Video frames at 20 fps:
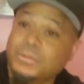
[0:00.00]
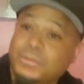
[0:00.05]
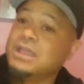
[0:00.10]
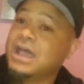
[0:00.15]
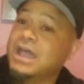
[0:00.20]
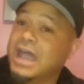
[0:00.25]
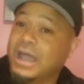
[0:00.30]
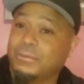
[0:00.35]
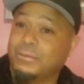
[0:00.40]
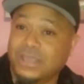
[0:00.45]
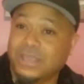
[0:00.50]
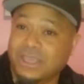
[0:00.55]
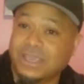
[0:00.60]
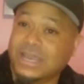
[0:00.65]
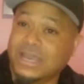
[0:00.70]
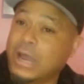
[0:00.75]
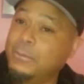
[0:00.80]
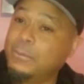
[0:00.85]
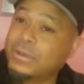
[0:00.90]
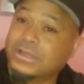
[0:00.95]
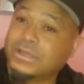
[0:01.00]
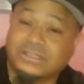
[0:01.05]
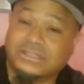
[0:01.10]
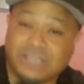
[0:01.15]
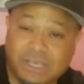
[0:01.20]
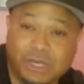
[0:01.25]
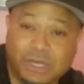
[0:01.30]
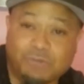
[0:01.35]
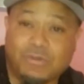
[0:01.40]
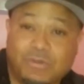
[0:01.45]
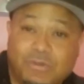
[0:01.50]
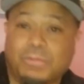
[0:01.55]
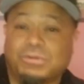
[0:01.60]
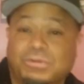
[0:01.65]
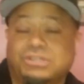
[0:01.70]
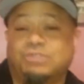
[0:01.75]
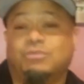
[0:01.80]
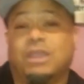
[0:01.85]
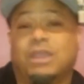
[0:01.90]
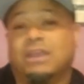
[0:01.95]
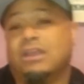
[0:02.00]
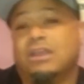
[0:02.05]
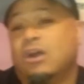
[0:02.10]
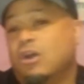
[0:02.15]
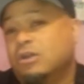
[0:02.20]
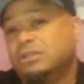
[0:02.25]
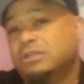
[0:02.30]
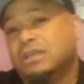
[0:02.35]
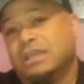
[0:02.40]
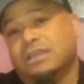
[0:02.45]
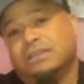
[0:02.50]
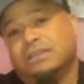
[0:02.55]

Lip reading: I'm here. I'm going to continue to rock with you, Randy, all day.